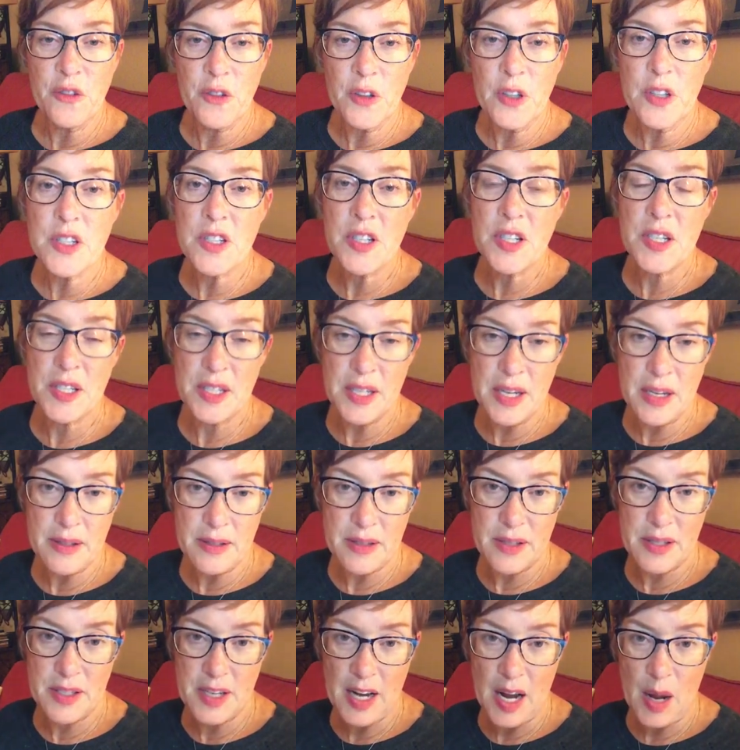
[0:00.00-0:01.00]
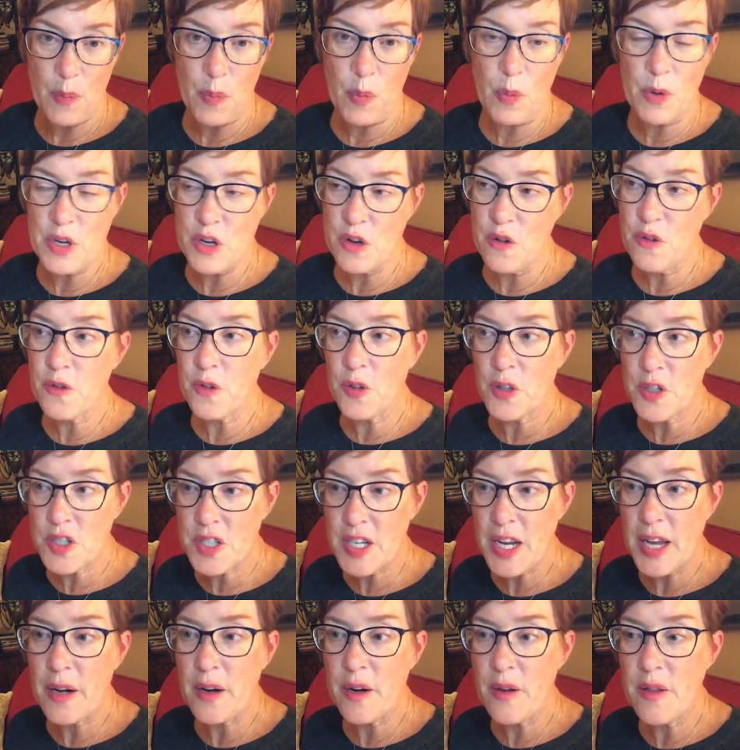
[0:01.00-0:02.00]
first step, when you
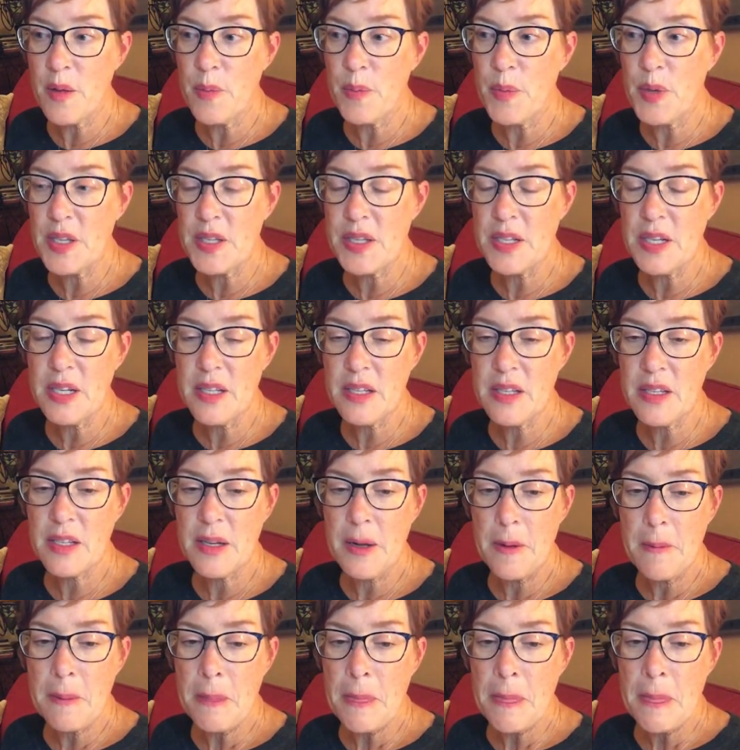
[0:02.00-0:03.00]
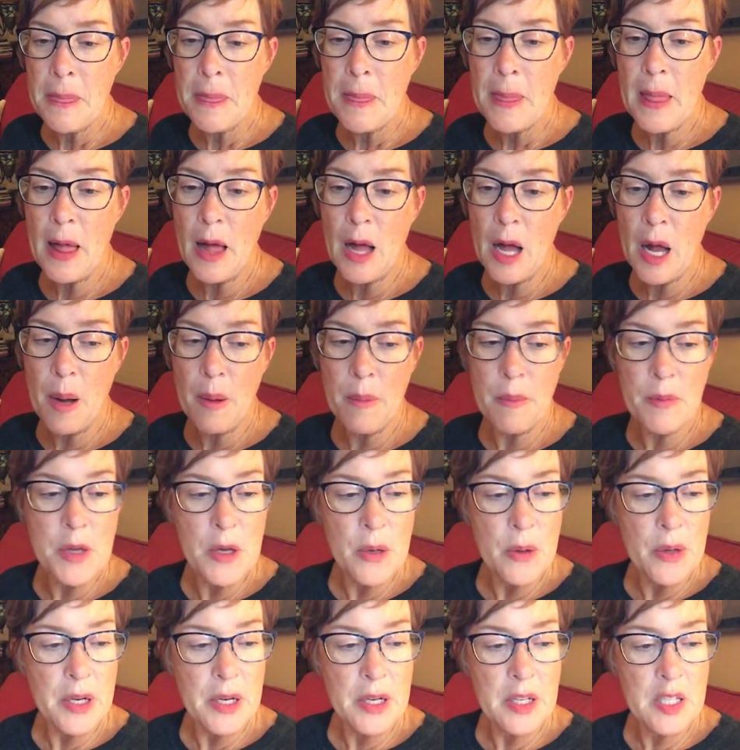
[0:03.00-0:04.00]
first enter the business, um,
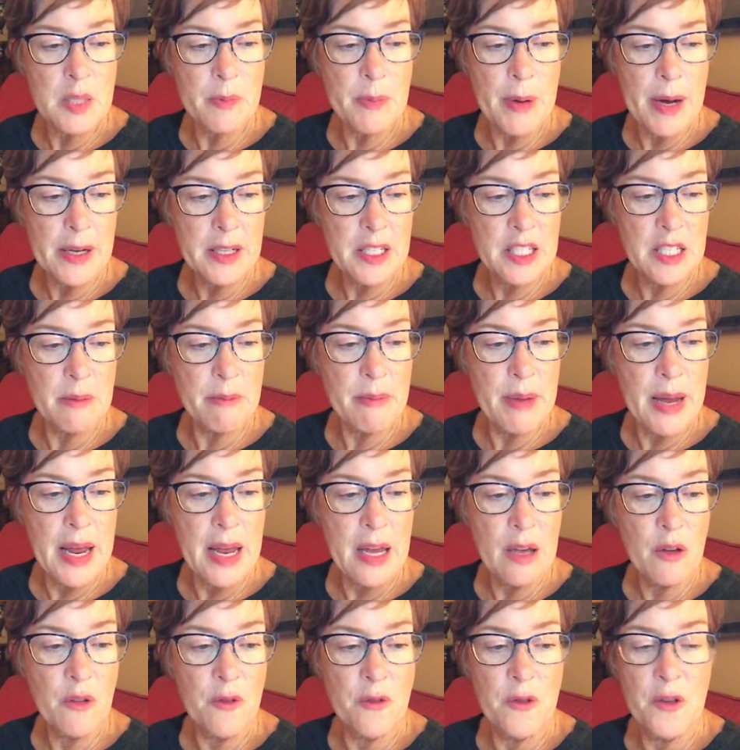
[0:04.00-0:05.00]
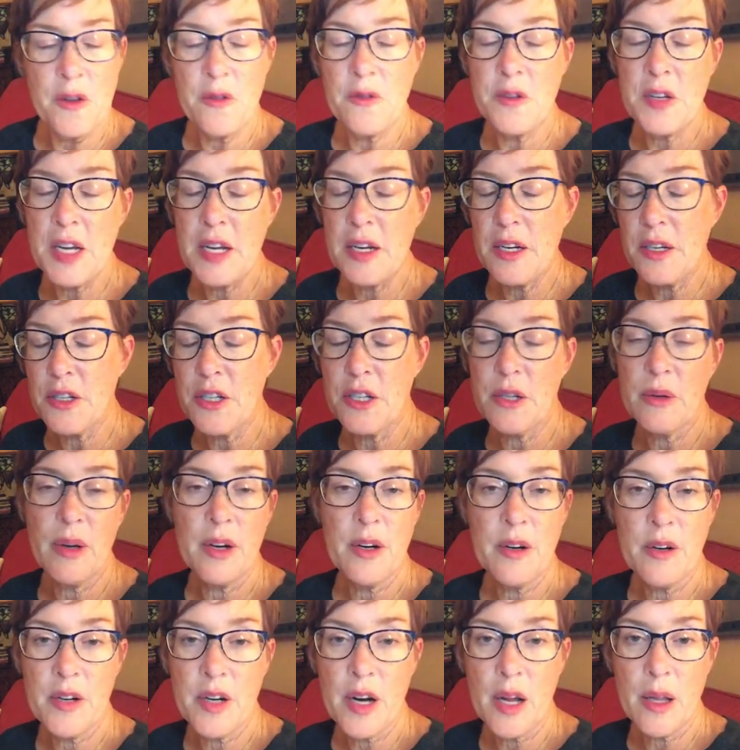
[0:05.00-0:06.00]
you could expect to make fifty to two
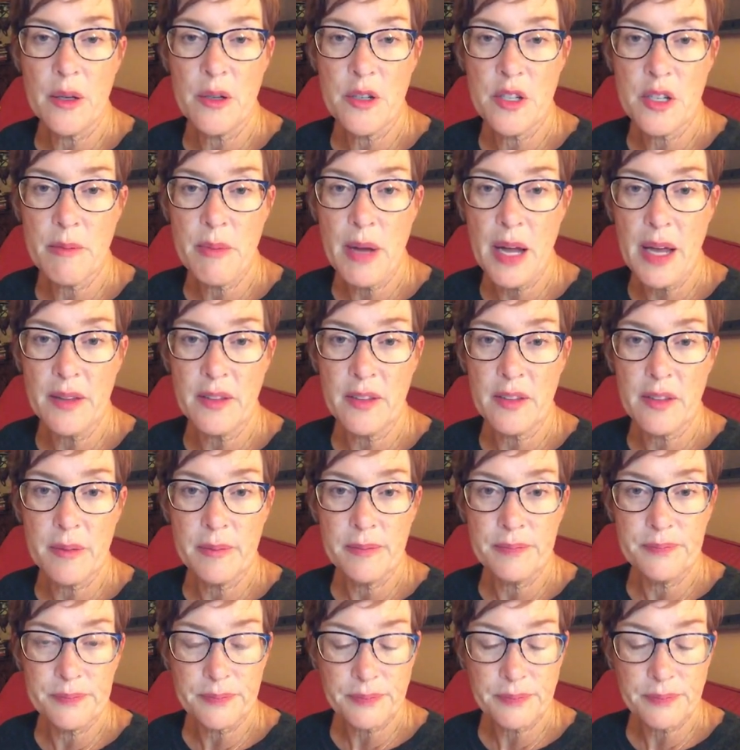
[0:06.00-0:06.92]
hundred dollars a month.